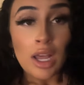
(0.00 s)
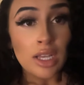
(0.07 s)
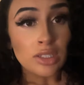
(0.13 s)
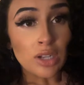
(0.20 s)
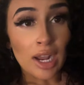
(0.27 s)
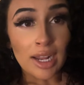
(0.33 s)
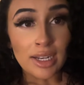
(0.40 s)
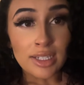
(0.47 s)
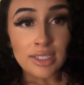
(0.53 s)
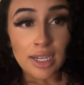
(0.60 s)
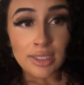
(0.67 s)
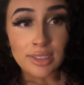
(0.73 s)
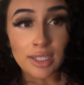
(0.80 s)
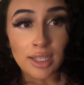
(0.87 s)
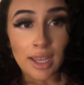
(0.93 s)
so i had to
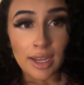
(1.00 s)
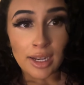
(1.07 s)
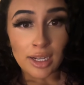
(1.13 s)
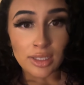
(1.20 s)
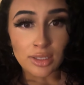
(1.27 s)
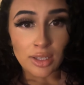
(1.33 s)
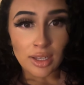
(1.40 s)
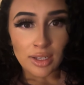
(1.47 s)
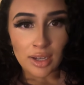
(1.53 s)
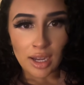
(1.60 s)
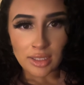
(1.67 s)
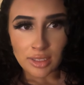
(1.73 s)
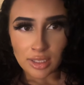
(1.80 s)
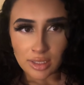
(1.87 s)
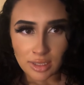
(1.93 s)
change the lighting so that you
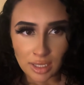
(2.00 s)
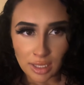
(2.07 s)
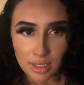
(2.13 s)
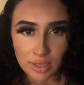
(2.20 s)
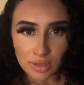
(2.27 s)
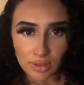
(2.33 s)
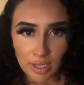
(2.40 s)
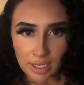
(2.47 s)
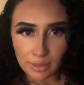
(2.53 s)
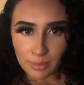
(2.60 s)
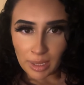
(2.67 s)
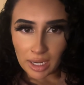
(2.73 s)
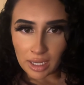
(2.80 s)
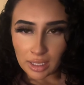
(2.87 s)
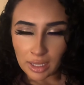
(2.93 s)
guys could see the screen
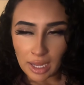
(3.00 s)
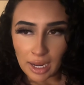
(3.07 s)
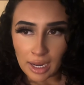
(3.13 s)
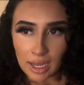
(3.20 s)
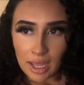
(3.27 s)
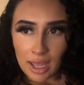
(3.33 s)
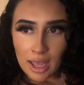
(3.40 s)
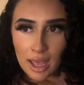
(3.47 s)
better like